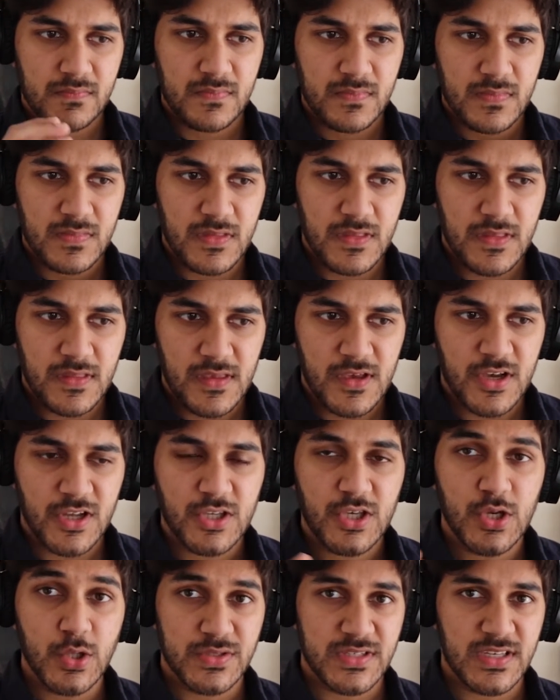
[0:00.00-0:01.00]
you
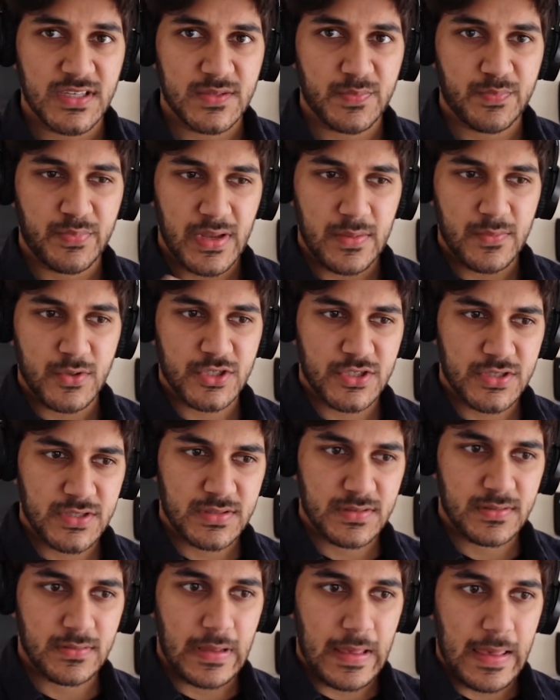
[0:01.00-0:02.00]
can use this pretty
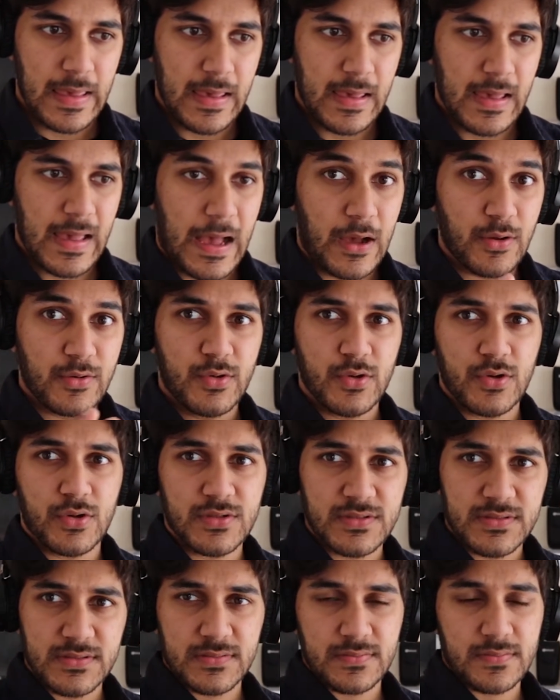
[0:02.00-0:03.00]
much
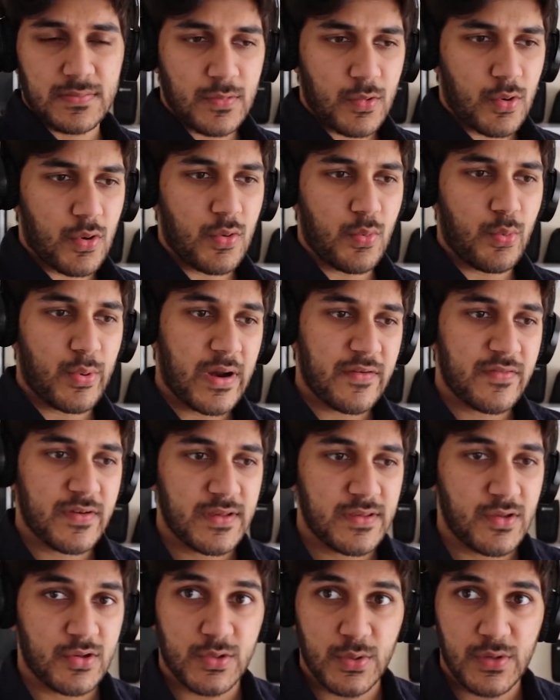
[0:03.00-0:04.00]
outdoors or
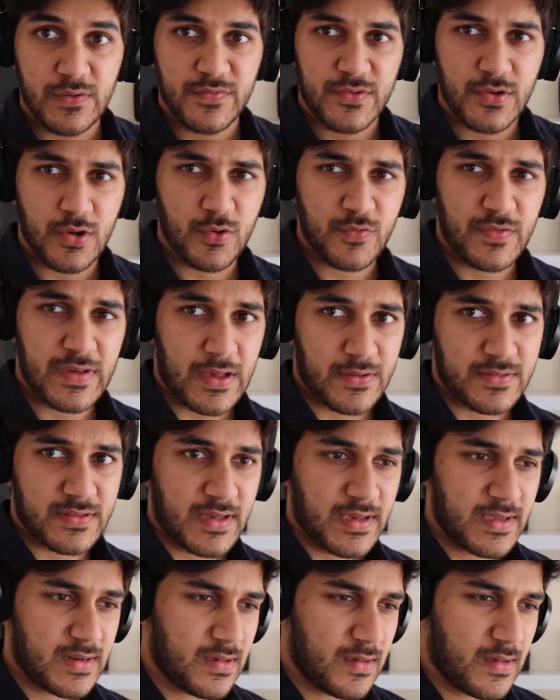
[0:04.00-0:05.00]
wherever you're doing photography
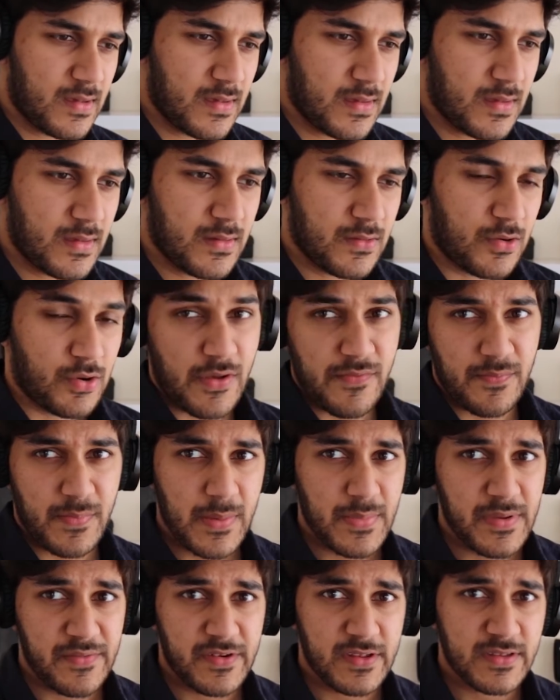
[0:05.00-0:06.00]
outside, or even
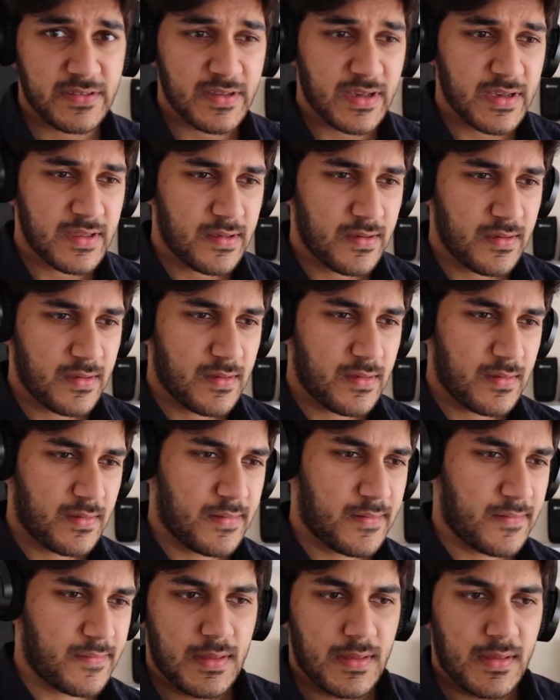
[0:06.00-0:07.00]
maybe even inside.
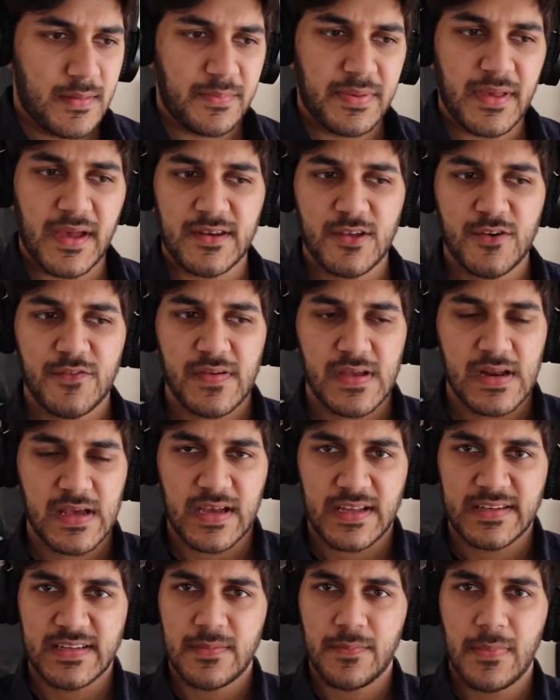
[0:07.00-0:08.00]
But yeah, I do feel
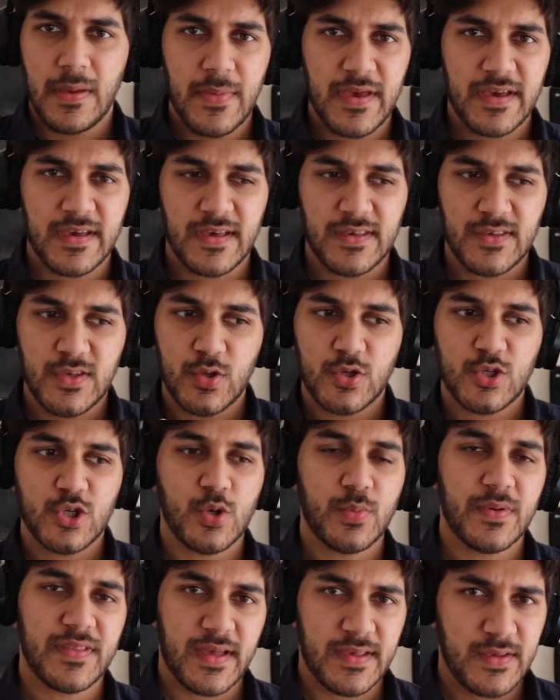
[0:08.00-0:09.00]
like I did mimic a
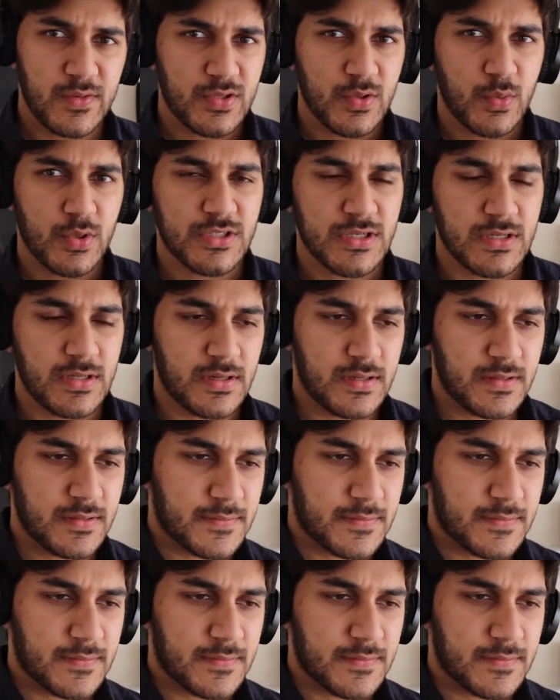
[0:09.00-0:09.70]
YouTuber that I used to watch a lot.